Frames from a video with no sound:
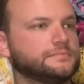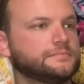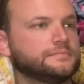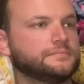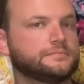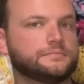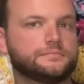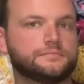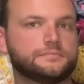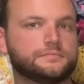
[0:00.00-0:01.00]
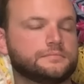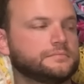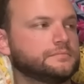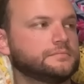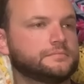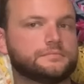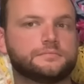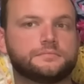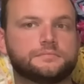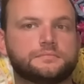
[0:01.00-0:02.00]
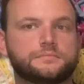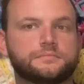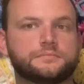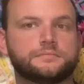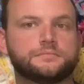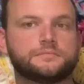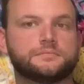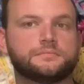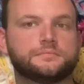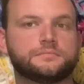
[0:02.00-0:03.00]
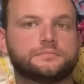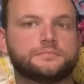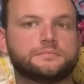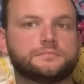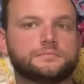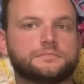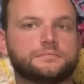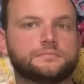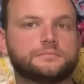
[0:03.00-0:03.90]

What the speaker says: This person isn't speaking.